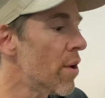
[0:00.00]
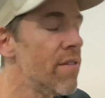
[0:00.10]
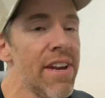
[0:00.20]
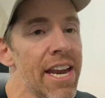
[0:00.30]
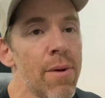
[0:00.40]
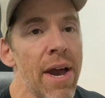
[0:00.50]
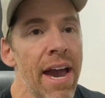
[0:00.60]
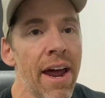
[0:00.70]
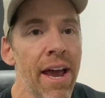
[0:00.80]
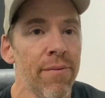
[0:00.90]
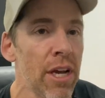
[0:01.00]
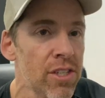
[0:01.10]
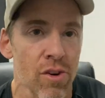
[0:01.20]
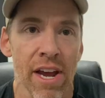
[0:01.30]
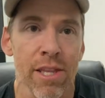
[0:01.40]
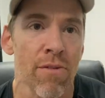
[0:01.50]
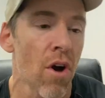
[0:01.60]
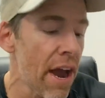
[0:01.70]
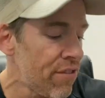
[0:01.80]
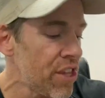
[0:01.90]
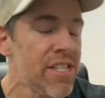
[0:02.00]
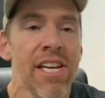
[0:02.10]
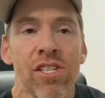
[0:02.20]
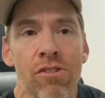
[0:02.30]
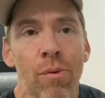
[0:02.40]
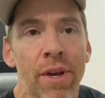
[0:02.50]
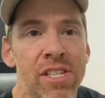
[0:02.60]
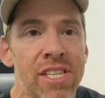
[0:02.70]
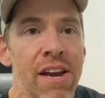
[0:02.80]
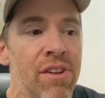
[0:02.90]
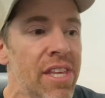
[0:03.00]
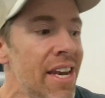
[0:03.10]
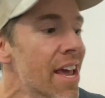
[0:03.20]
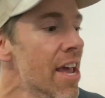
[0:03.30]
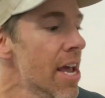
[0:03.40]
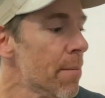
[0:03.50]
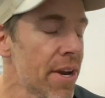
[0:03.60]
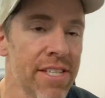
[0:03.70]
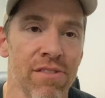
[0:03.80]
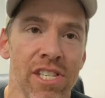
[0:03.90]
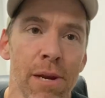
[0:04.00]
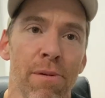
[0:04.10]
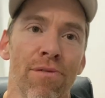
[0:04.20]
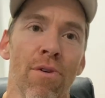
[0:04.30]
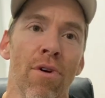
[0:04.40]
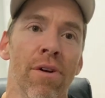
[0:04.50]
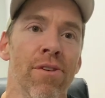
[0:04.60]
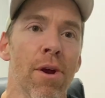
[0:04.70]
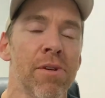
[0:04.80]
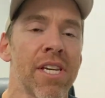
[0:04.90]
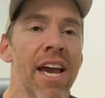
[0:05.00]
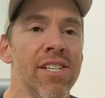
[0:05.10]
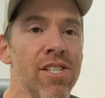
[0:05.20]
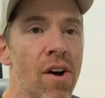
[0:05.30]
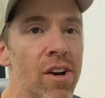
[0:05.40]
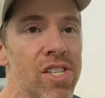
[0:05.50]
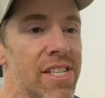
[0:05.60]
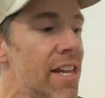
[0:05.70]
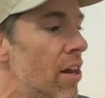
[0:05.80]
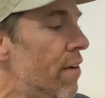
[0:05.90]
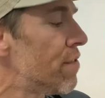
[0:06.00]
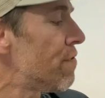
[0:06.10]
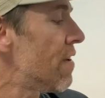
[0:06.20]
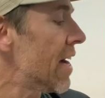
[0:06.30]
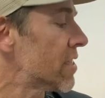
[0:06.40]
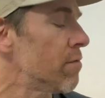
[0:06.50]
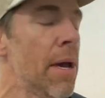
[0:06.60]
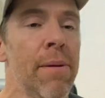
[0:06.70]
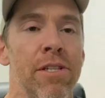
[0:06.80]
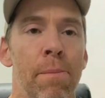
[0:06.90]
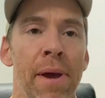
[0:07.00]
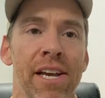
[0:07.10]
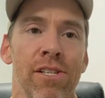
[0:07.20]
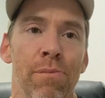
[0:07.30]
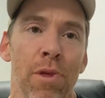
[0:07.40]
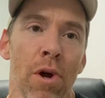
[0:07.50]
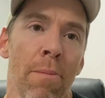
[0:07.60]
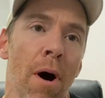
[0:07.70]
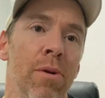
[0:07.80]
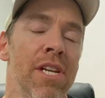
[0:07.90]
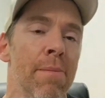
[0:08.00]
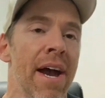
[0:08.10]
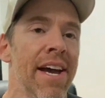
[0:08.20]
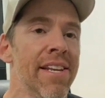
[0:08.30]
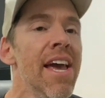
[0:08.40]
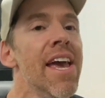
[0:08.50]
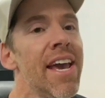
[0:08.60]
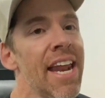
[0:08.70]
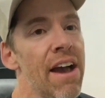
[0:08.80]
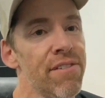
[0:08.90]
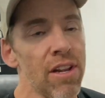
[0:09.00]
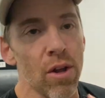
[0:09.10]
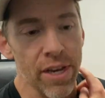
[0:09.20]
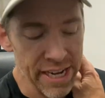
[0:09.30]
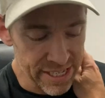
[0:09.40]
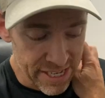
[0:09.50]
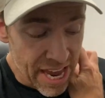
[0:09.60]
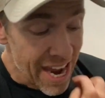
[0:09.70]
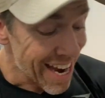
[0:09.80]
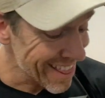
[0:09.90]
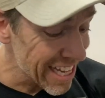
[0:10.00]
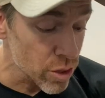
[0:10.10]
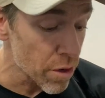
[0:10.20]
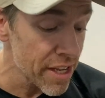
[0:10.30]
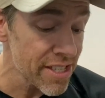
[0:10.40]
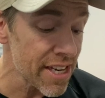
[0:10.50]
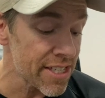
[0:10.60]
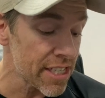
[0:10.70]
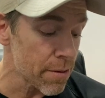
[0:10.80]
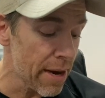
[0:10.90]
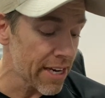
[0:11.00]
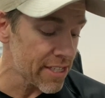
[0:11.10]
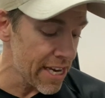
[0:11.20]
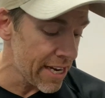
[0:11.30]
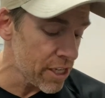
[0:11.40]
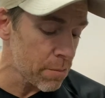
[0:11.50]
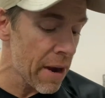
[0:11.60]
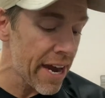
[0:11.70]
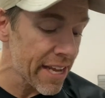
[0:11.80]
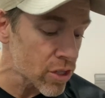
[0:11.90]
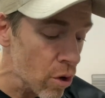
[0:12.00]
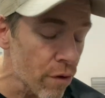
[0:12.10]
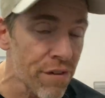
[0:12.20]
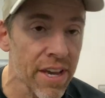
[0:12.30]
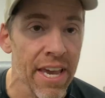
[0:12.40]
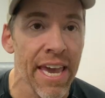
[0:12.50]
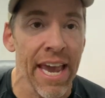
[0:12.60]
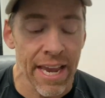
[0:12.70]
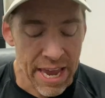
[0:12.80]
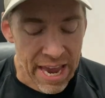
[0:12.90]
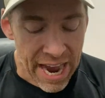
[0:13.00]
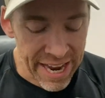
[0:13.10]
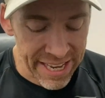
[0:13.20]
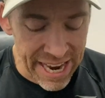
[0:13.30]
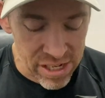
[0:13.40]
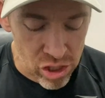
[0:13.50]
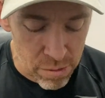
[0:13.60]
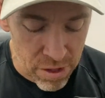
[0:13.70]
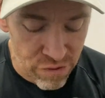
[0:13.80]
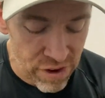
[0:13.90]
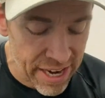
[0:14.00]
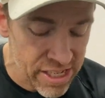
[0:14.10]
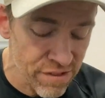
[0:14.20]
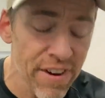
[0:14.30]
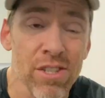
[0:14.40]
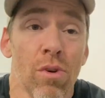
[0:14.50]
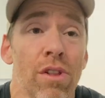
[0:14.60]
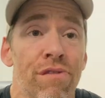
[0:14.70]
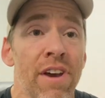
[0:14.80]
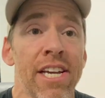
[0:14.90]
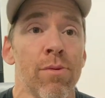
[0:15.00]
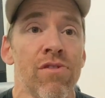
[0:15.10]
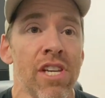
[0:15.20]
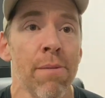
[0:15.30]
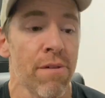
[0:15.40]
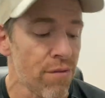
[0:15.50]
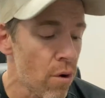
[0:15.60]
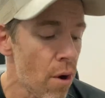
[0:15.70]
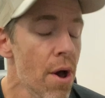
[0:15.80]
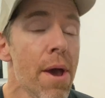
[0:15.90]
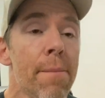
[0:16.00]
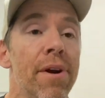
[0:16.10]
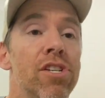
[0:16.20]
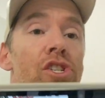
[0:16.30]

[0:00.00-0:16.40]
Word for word: even anywhere. It's great that we've got everything digital we can see everything, but as I've said before on numerous occasions, I still love the fact of being able to pick something up, holding it in my hand, and having a look at it. And that's what this is. It's a magazine in Japan, it's called Figure King, and again, some of the figures, in fact, all of the figures we've seen before, but it's